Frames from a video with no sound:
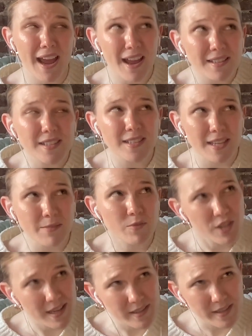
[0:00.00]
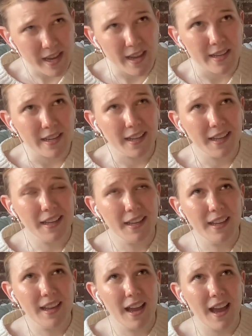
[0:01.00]
As a Team Jess stan,
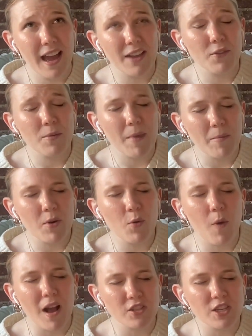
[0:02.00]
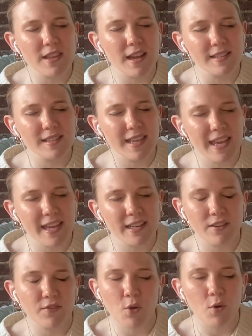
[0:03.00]
I remember watching that as a kid
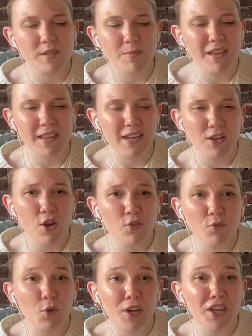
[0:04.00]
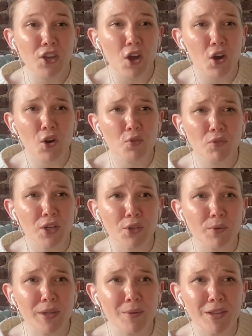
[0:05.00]
and of course being like, no, Rory, run
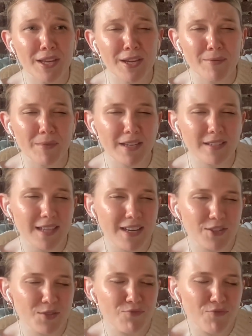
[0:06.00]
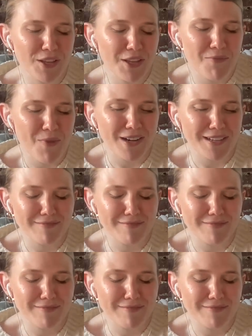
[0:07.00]
away with him because I just really wanted